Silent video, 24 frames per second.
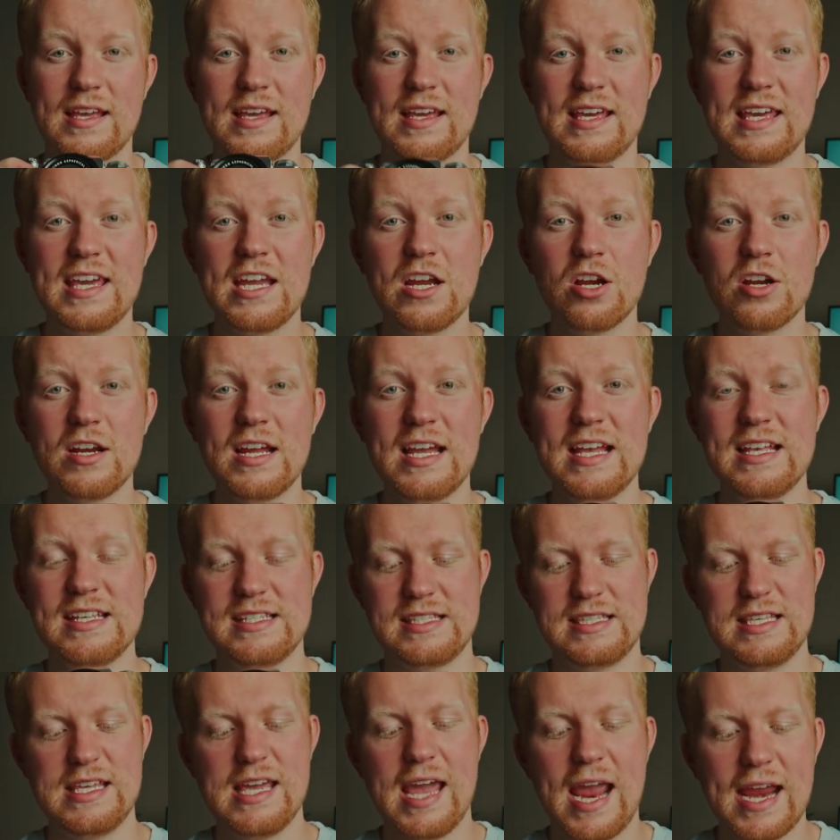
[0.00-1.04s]
Here
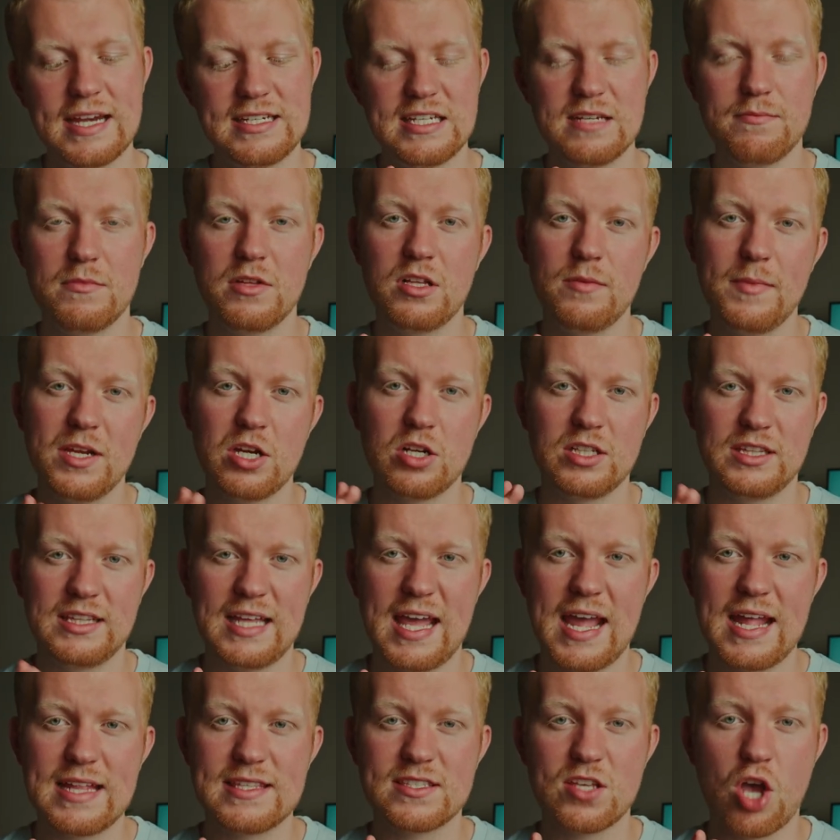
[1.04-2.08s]
is the 18mm
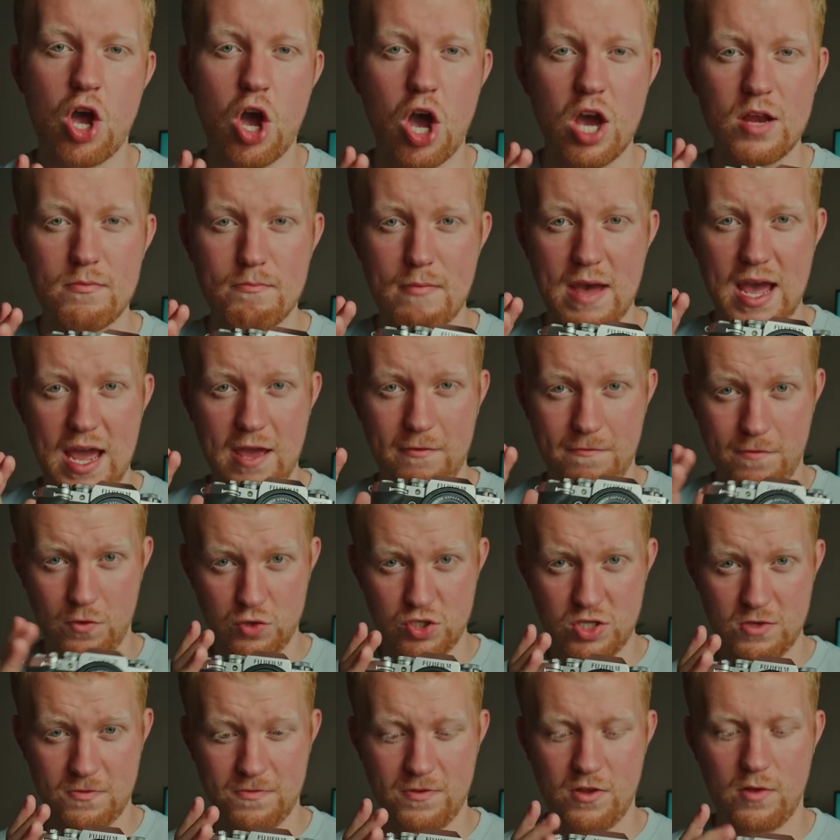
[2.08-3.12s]
lens on my
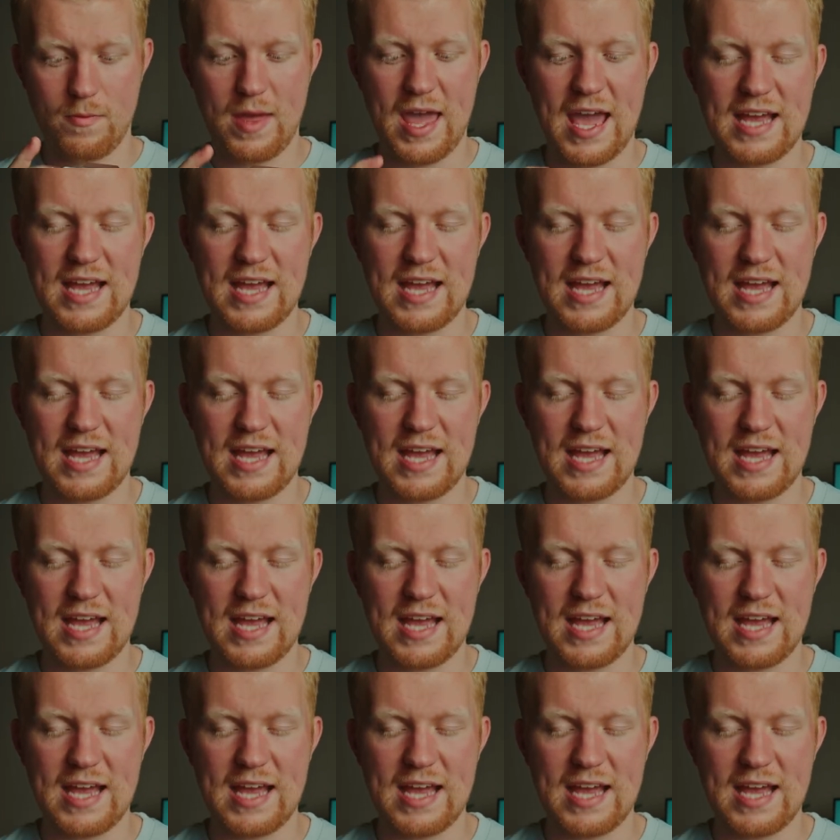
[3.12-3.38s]
Fujifilm